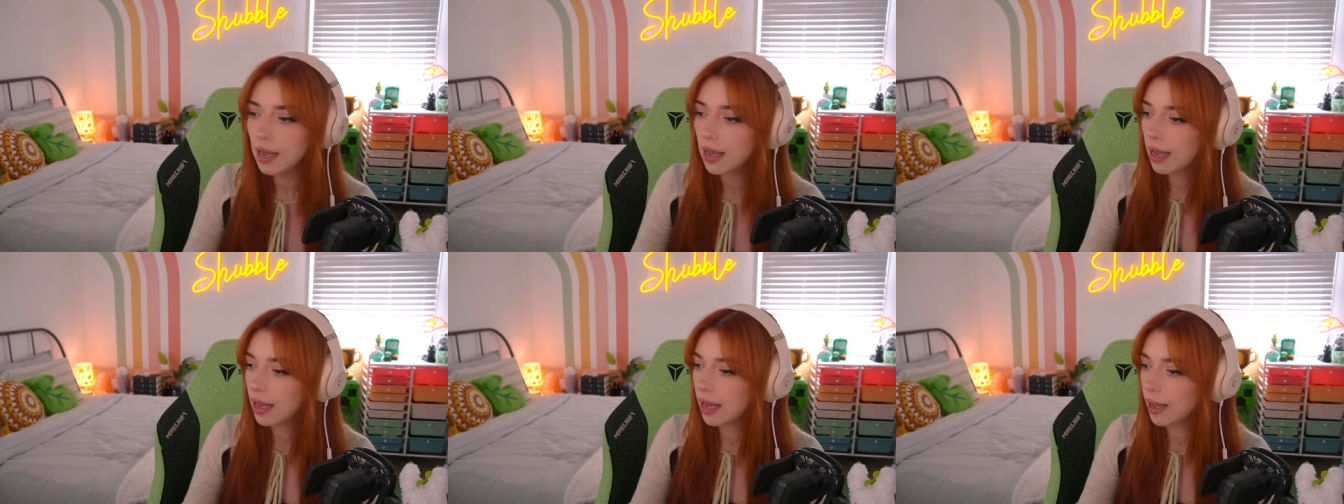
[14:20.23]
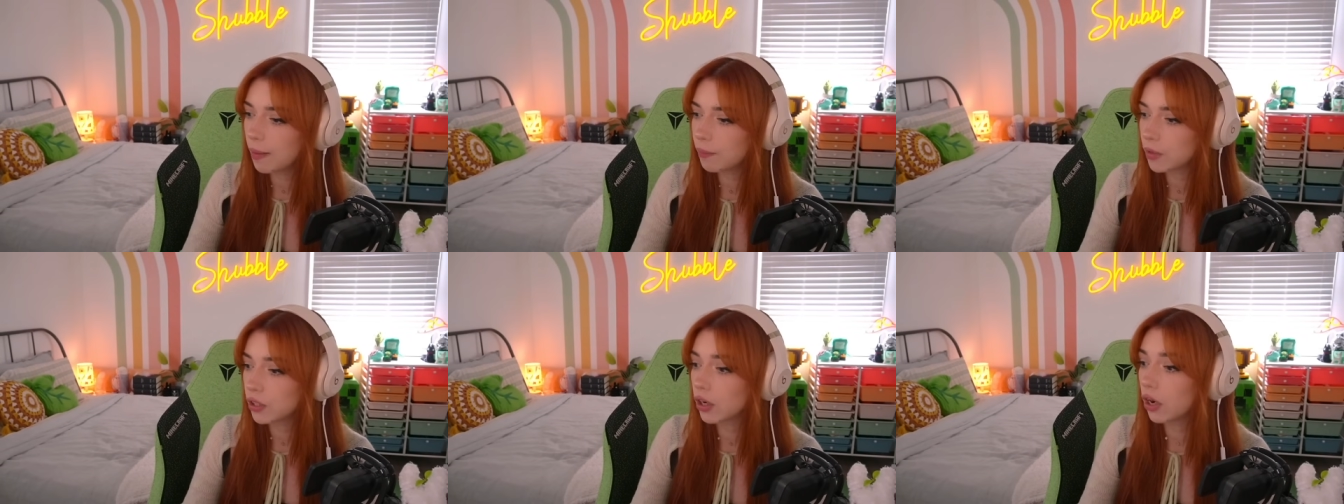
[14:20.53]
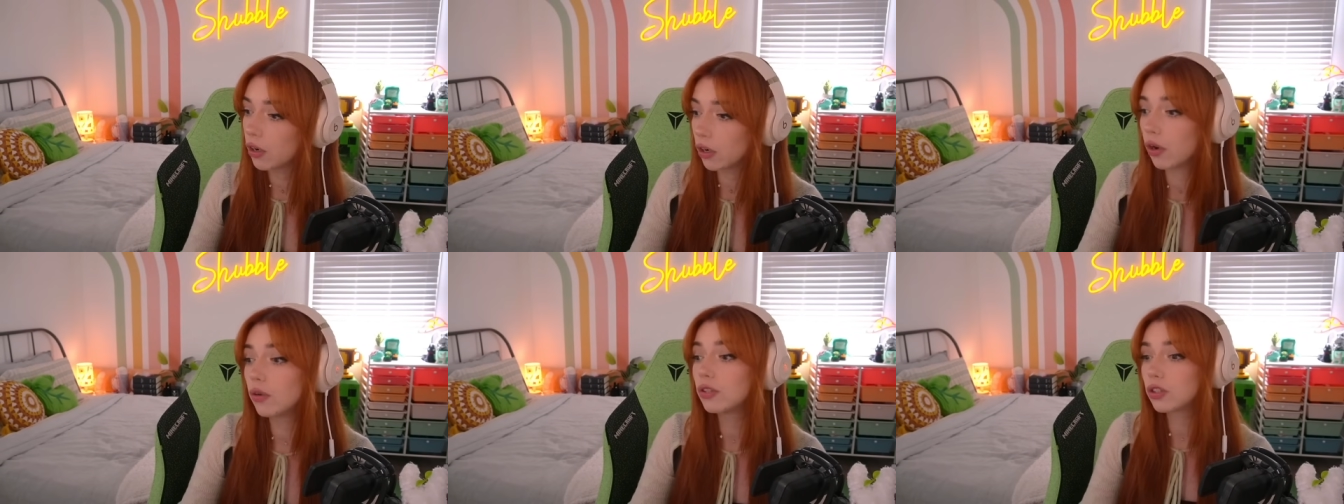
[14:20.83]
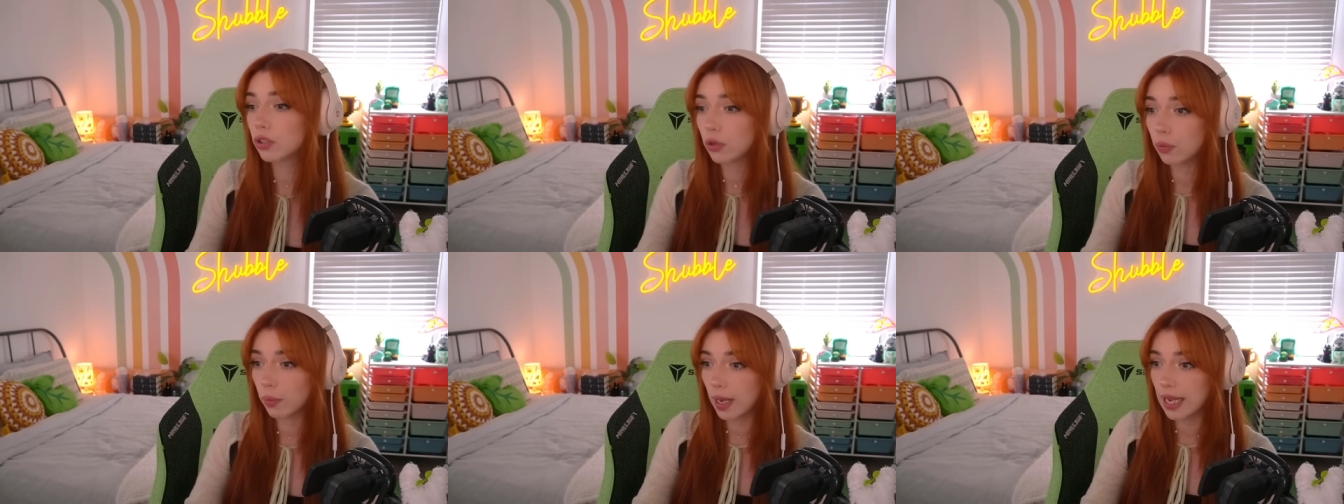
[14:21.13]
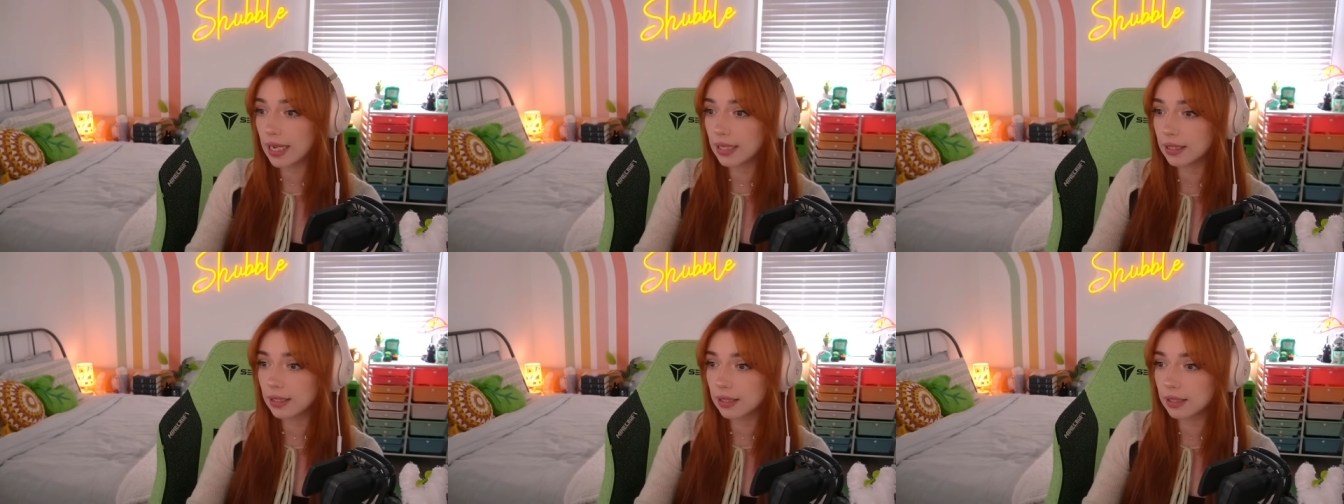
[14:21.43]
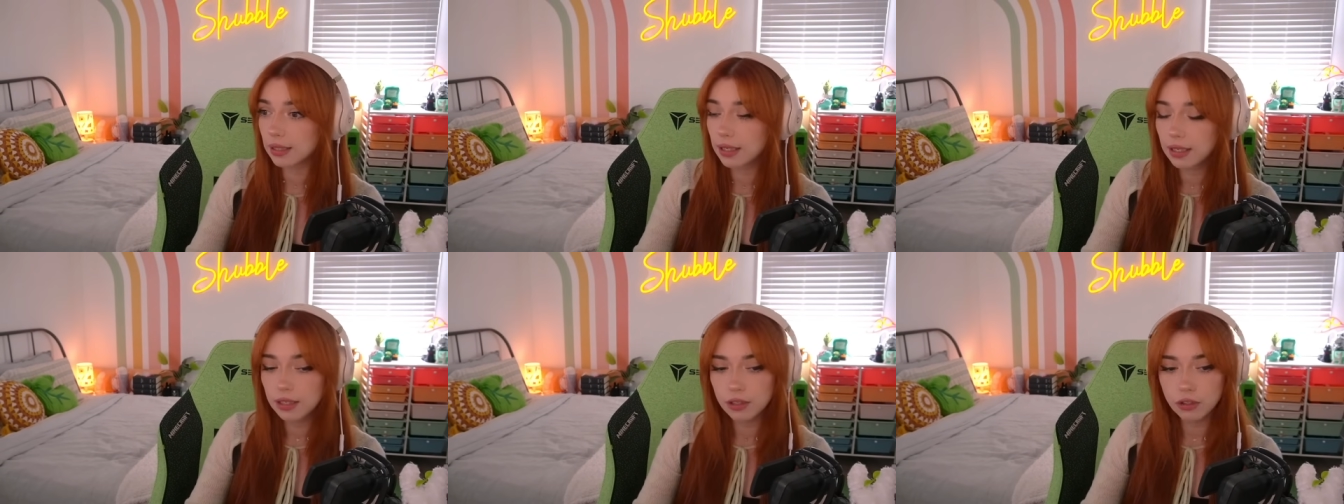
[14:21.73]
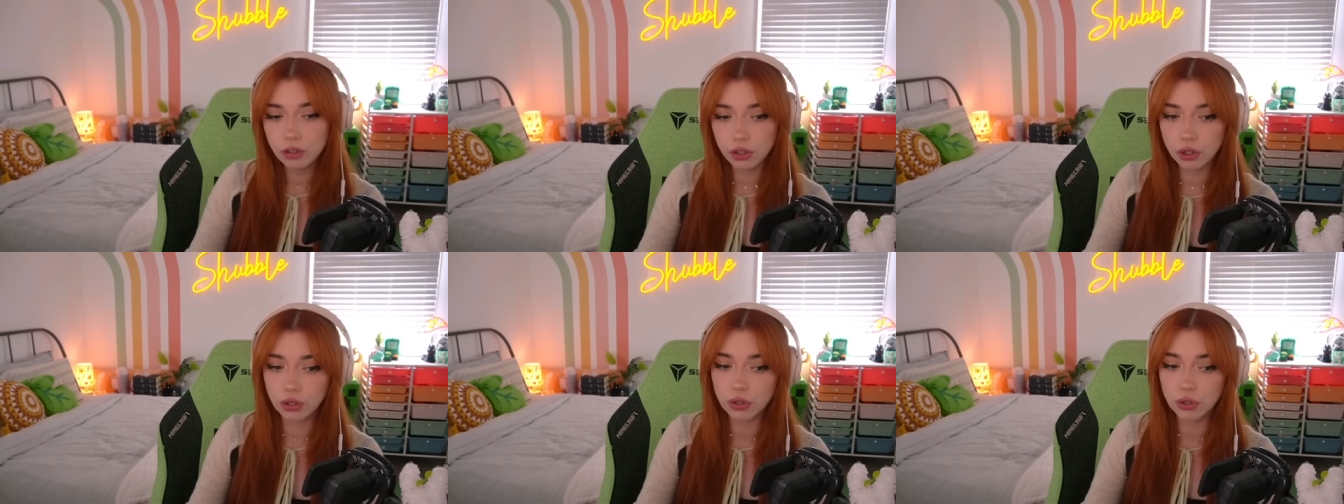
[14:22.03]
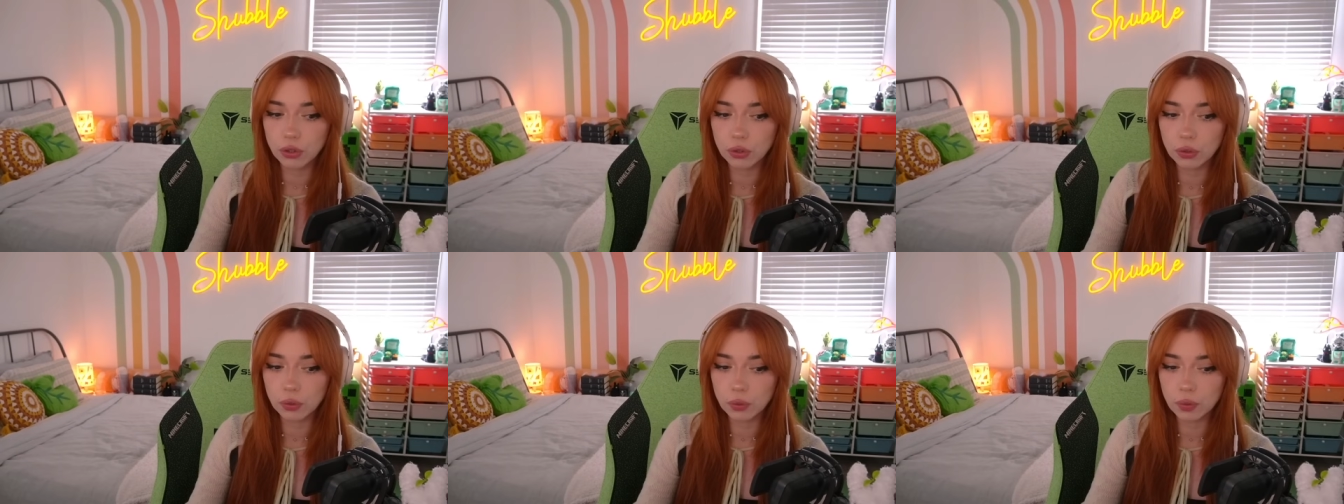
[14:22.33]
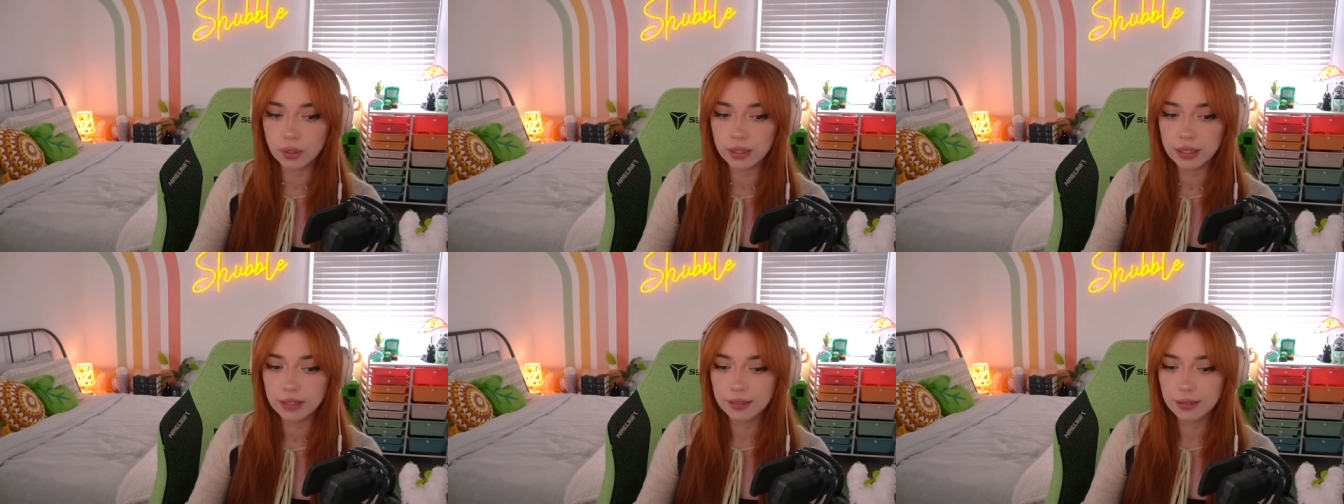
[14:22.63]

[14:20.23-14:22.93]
There are also ways to,